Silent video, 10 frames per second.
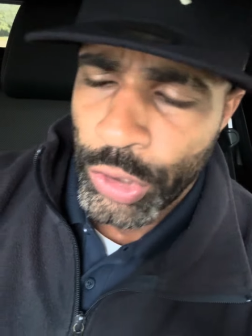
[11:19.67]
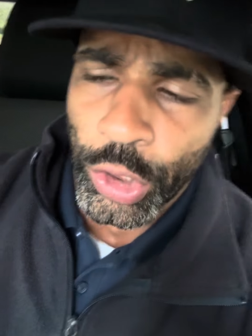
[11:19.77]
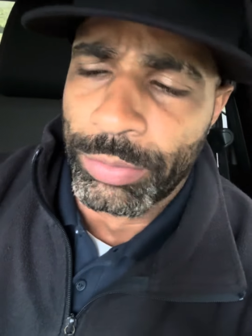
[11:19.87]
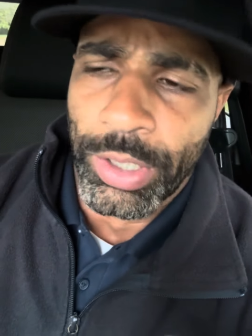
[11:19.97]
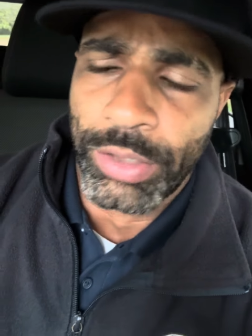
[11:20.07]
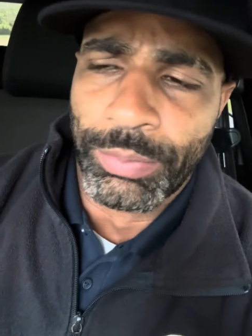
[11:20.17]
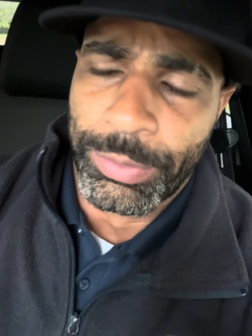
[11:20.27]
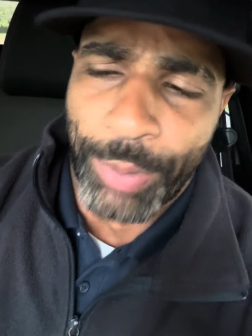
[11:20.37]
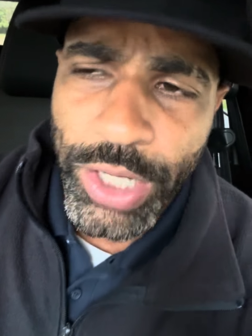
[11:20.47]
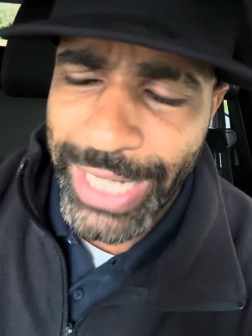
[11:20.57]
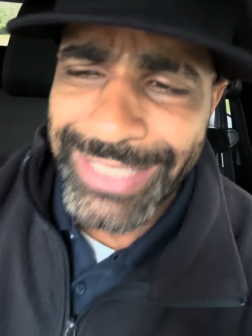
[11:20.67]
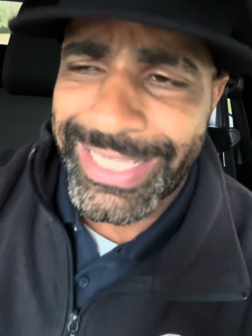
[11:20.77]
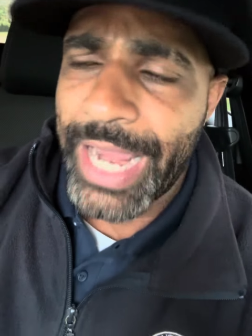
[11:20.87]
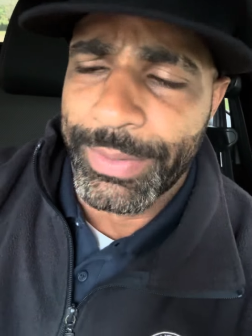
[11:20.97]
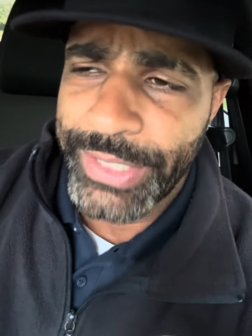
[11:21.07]
Yo, Le uh, LeBron James
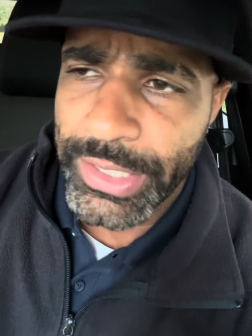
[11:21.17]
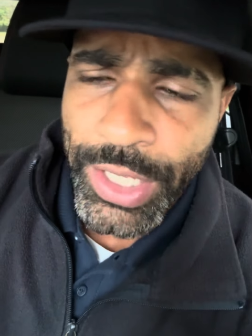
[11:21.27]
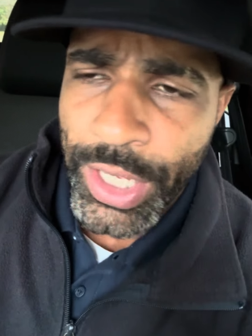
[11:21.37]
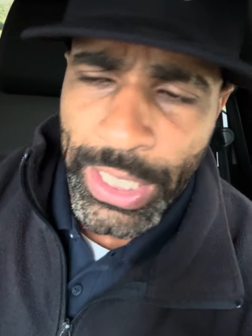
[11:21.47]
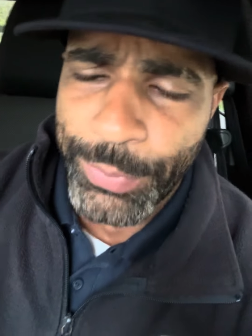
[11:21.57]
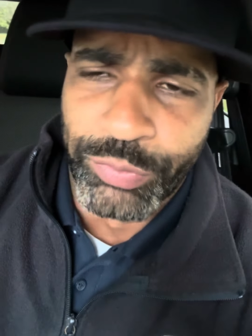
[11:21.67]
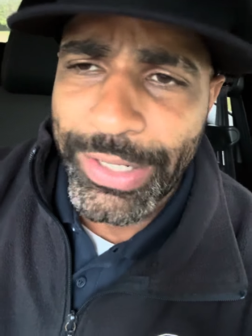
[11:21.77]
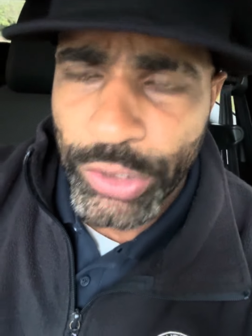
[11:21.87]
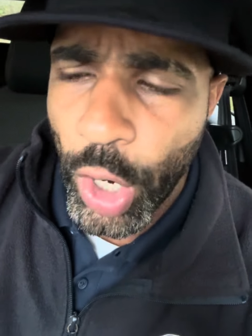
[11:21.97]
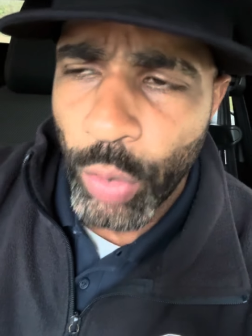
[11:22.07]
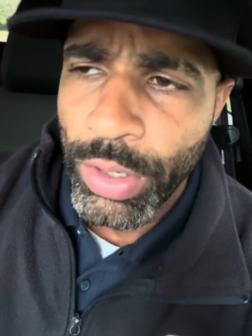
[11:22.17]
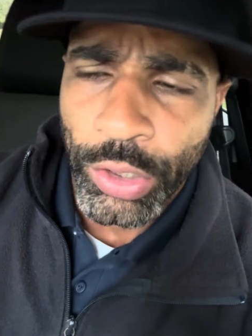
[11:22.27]
came to the league, he was ready to go.